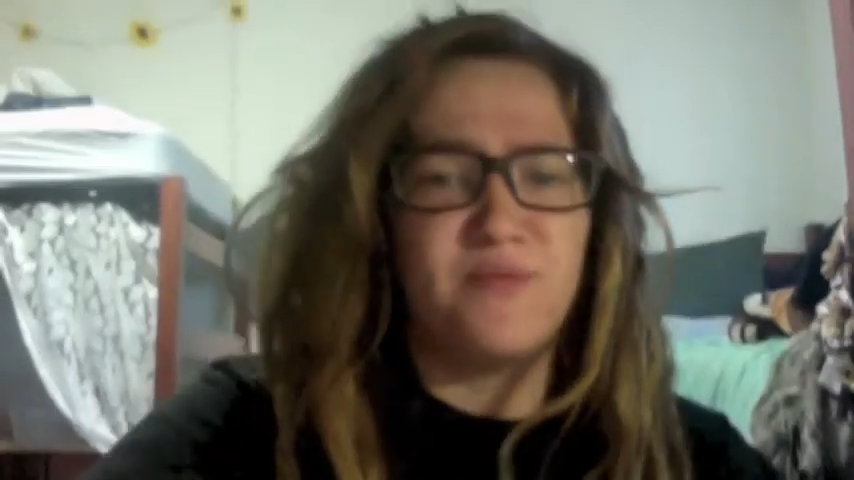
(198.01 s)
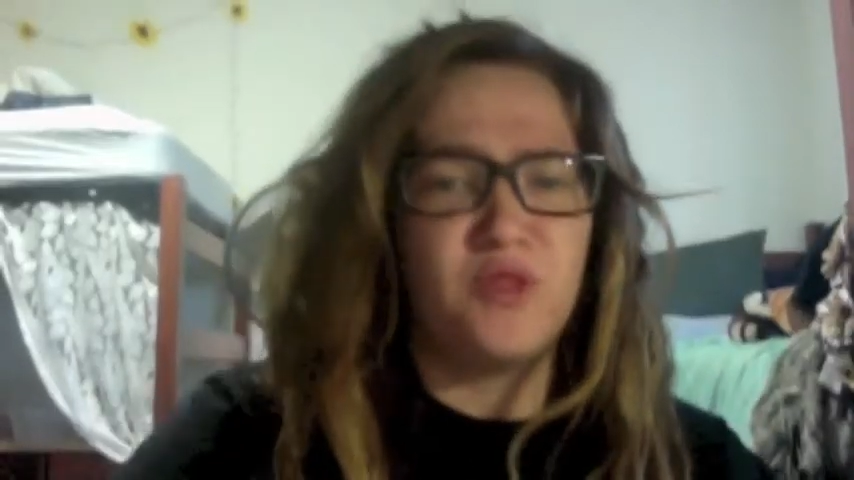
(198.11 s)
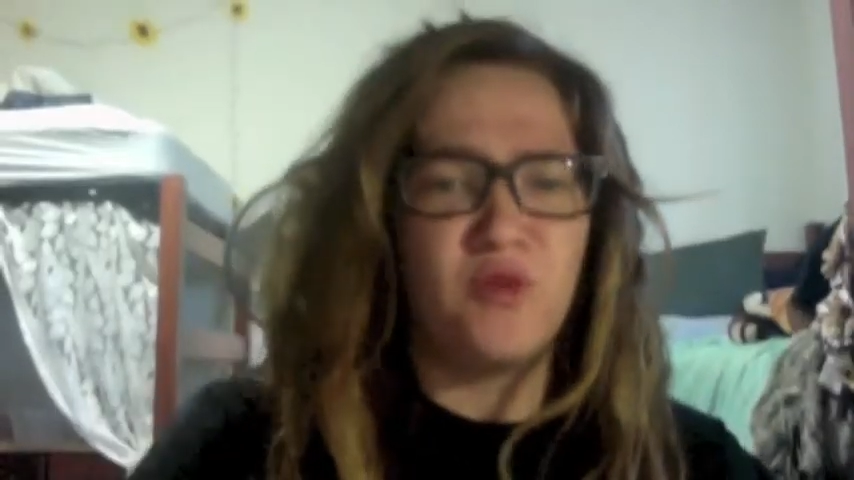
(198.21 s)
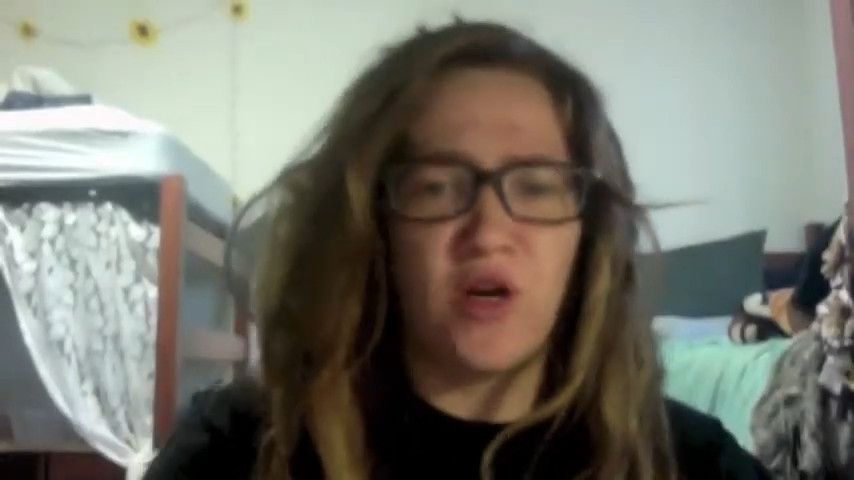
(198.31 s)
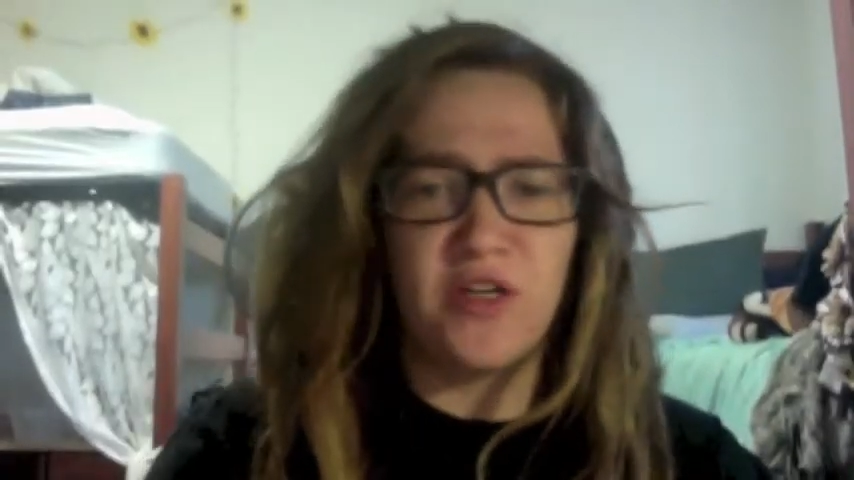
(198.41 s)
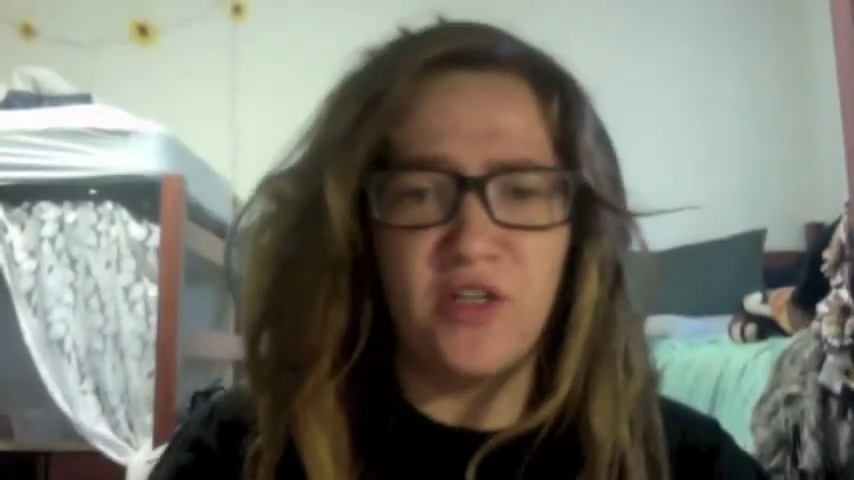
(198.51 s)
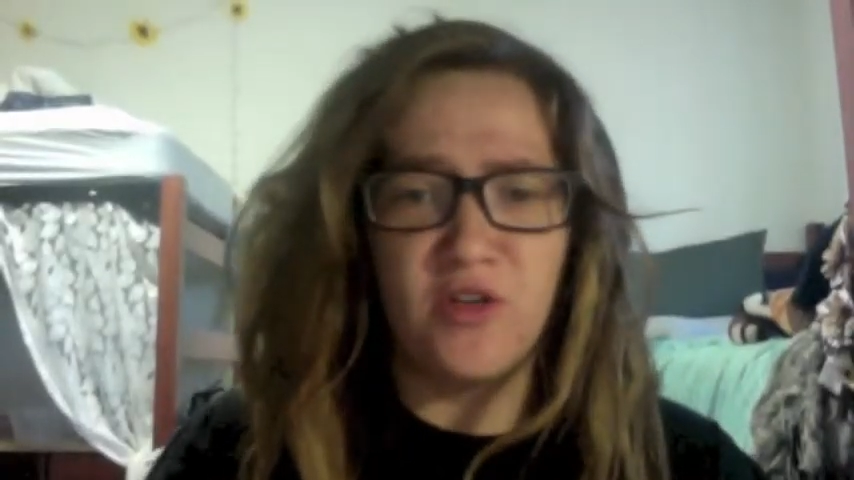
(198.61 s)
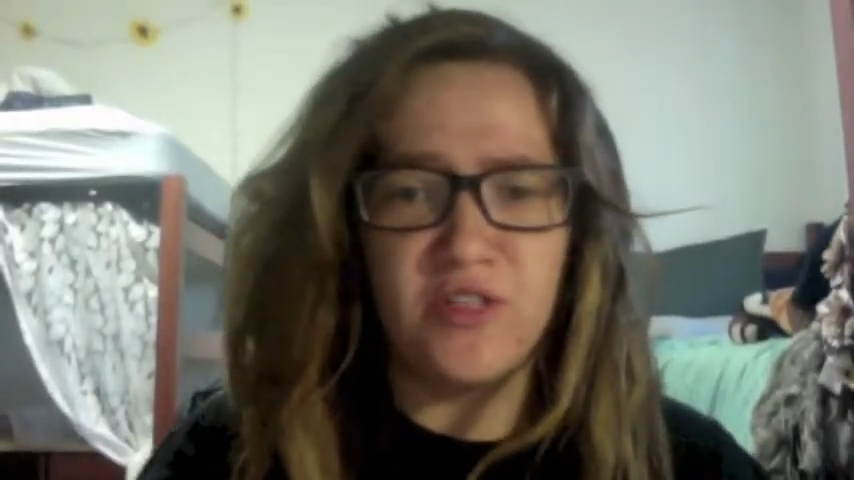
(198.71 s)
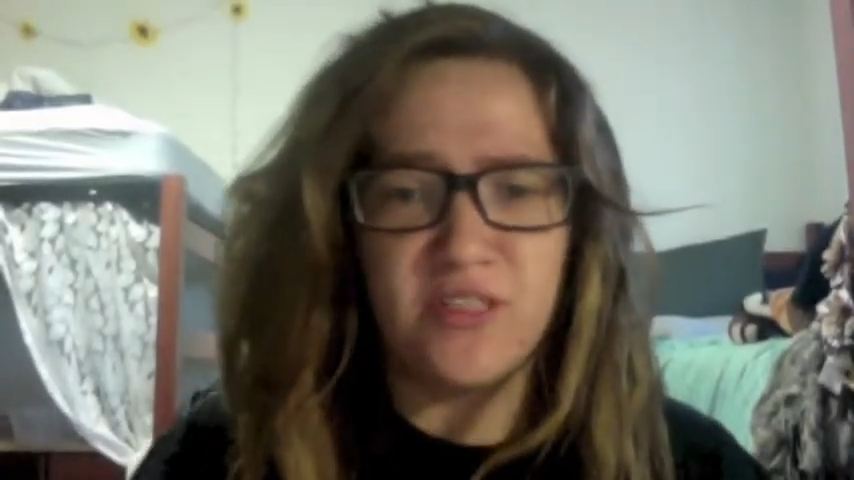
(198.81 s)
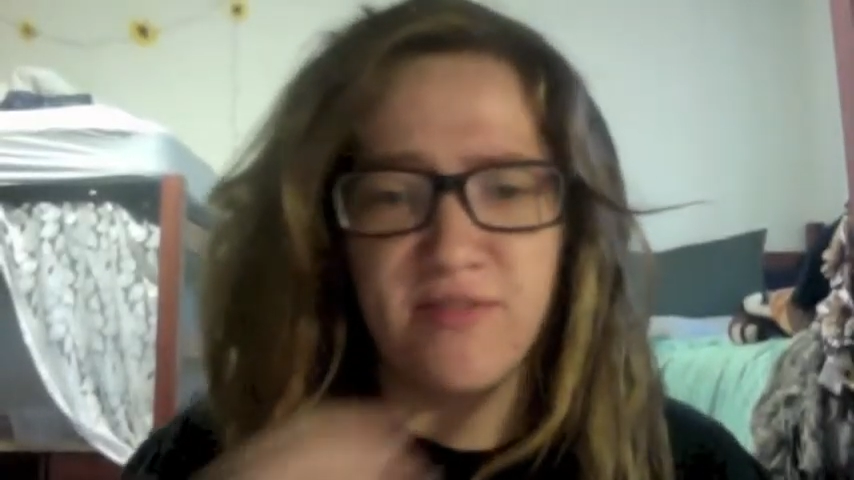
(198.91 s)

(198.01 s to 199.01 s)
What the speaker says: you already know this.